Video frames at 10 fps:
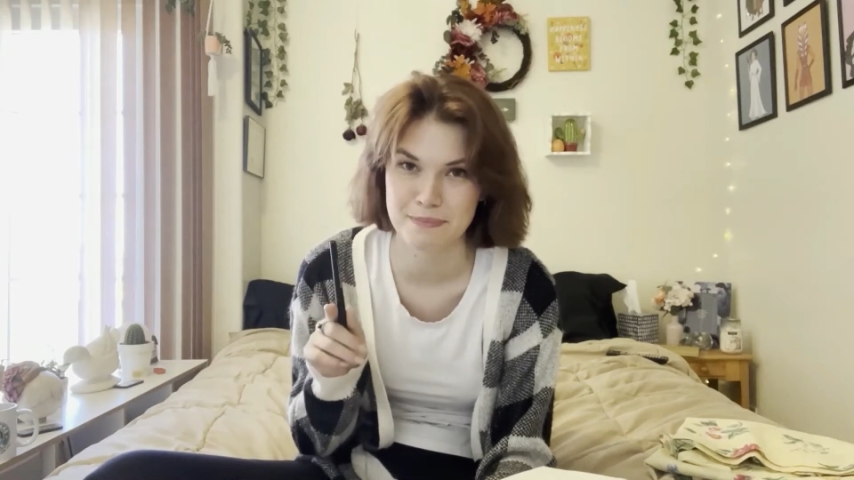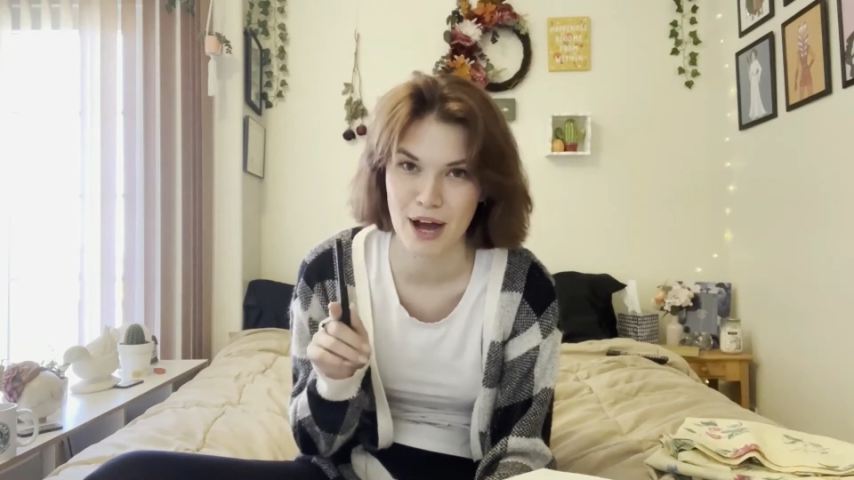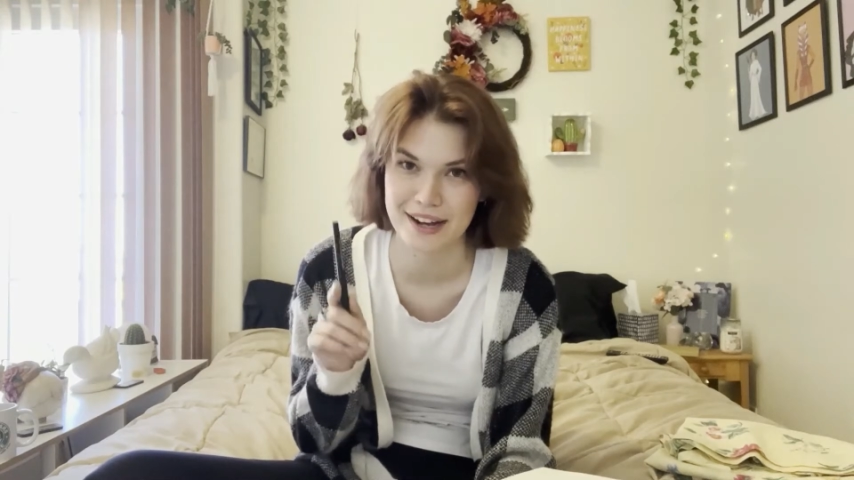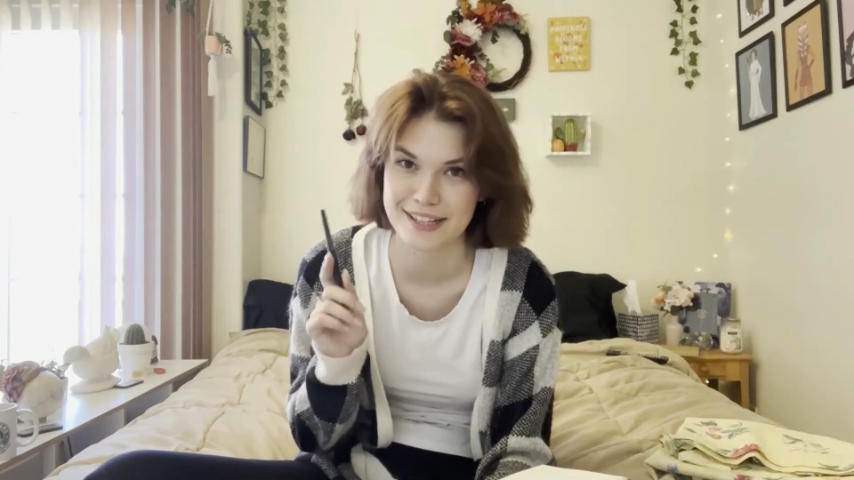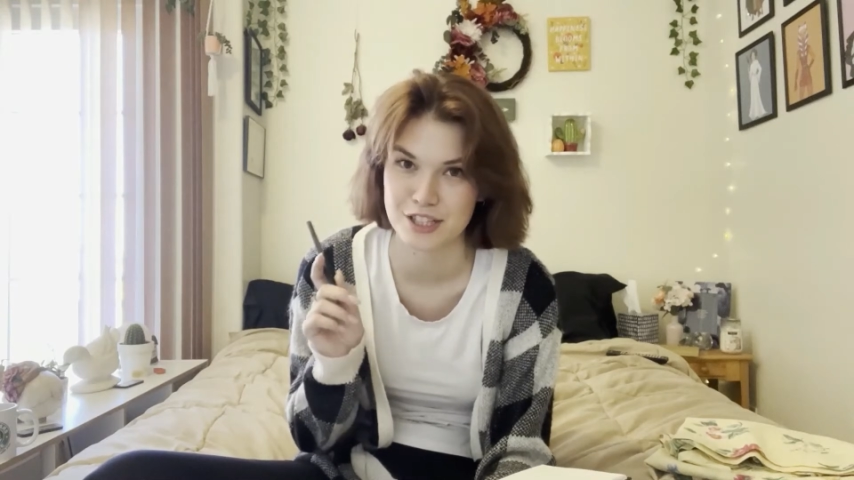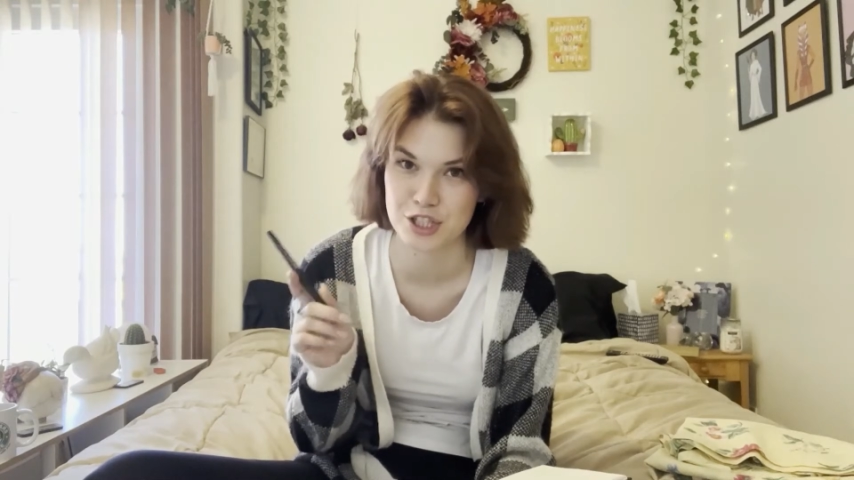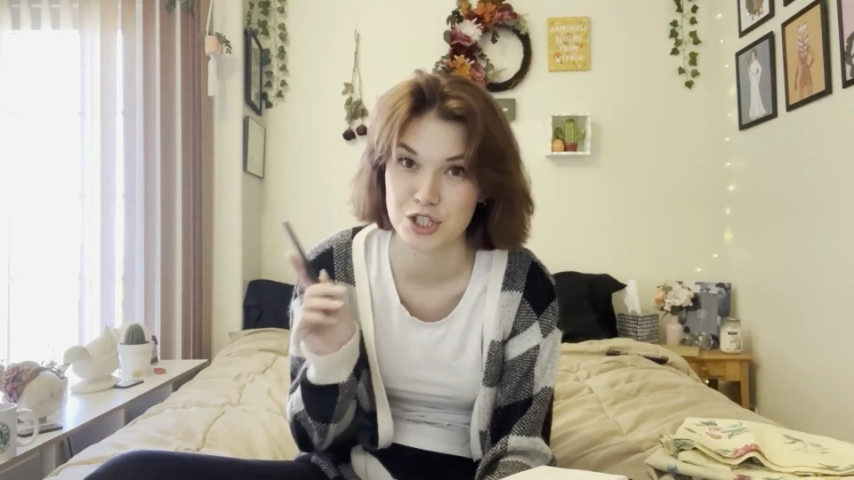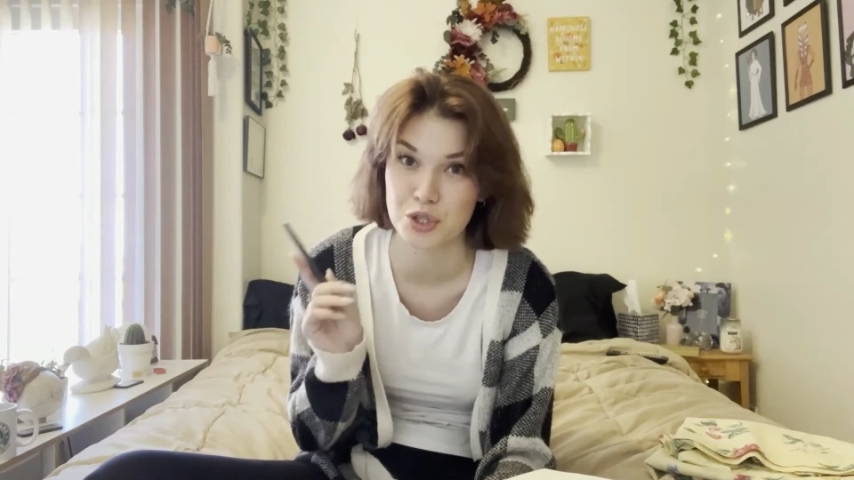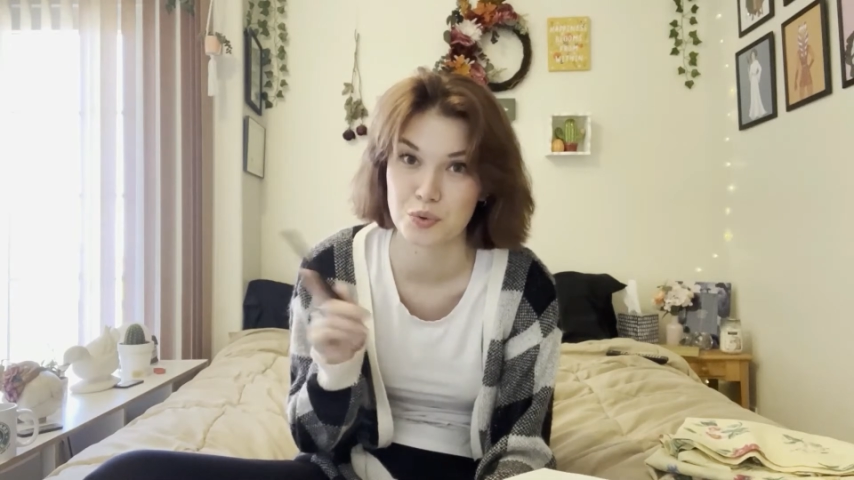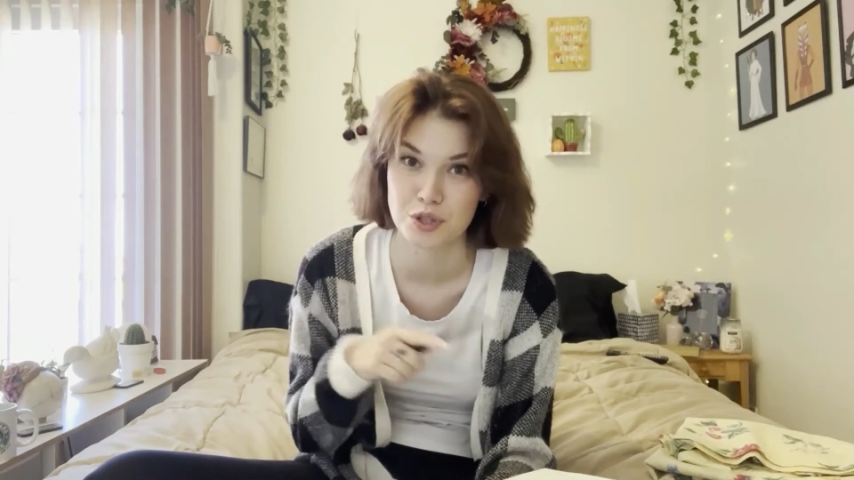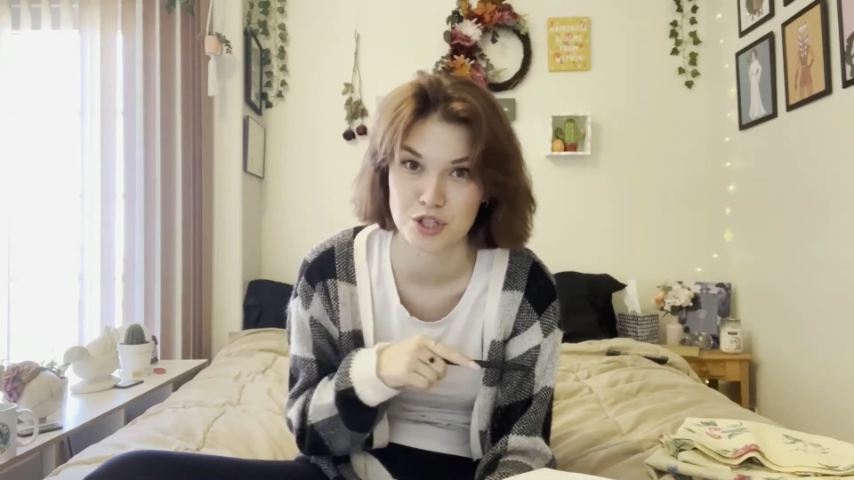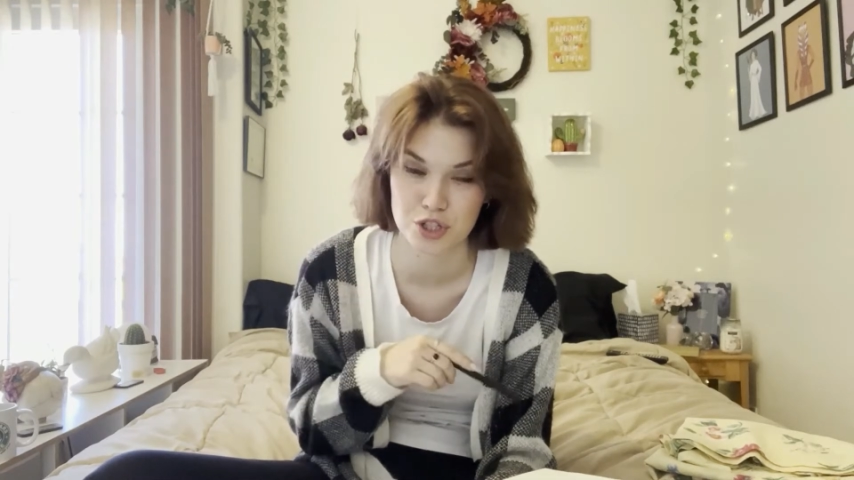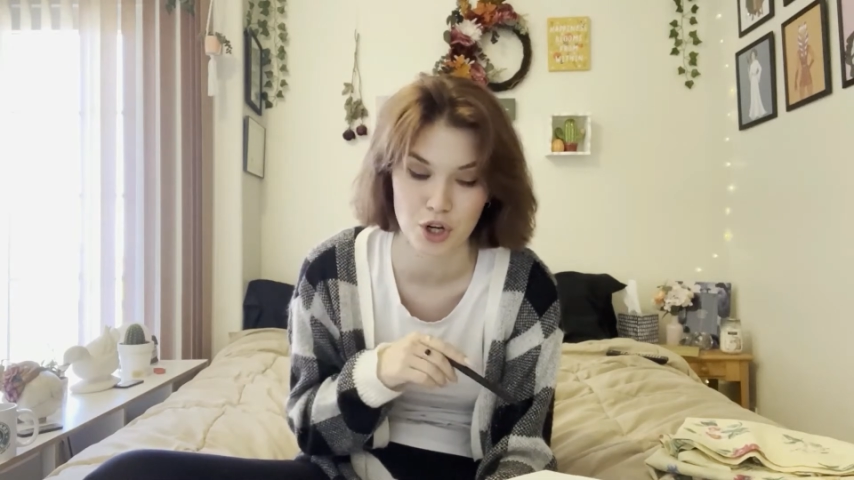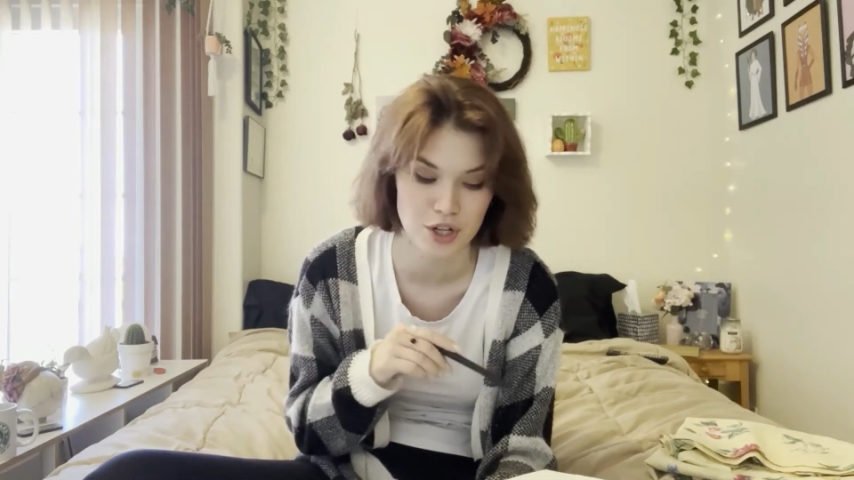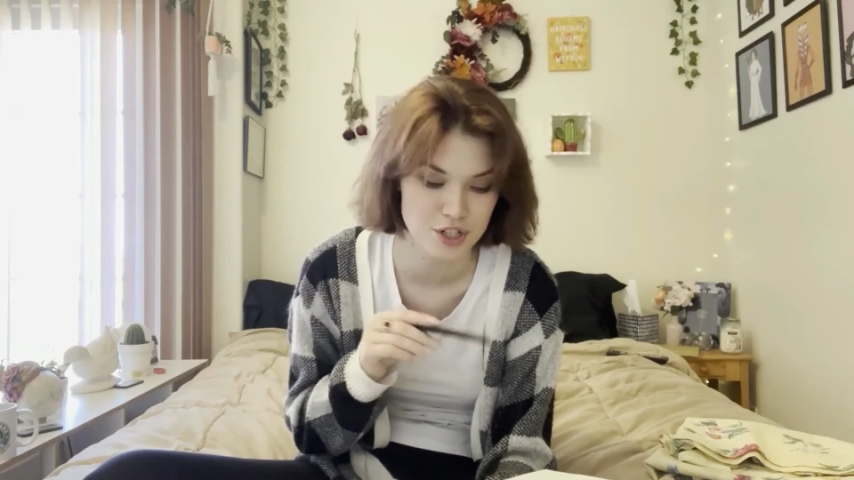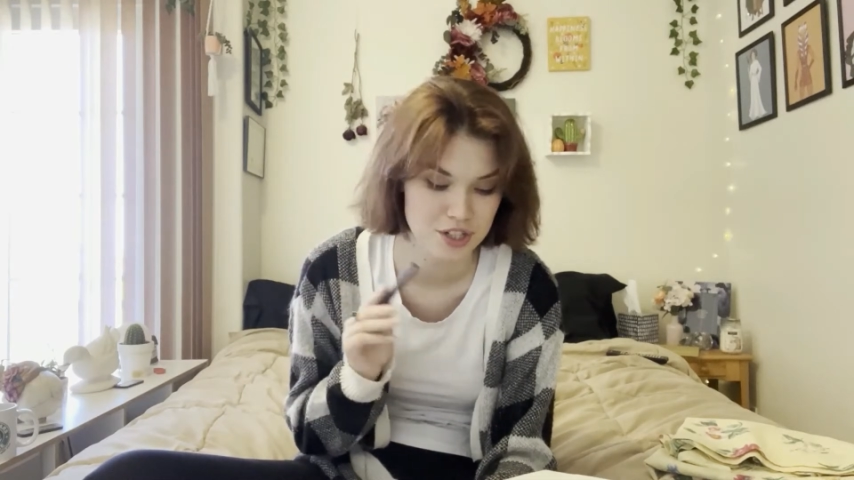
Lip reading: pockets to the skirt.